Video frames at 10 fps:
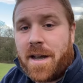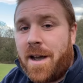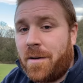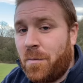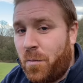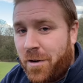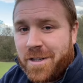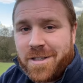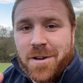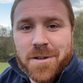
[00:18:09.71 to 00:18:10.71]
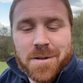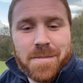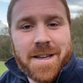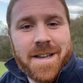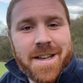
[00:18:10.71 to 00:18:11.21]
and what is going to
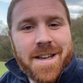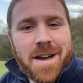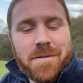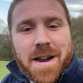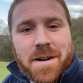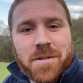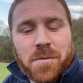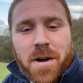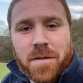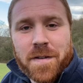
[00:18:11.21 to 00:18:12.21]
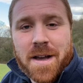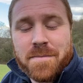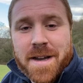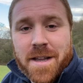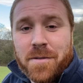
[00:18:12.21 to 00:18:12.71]
be around a wildflower
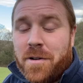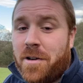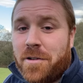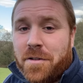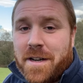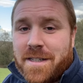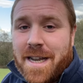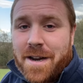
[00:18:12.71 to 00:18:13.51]
meadow and longer grassy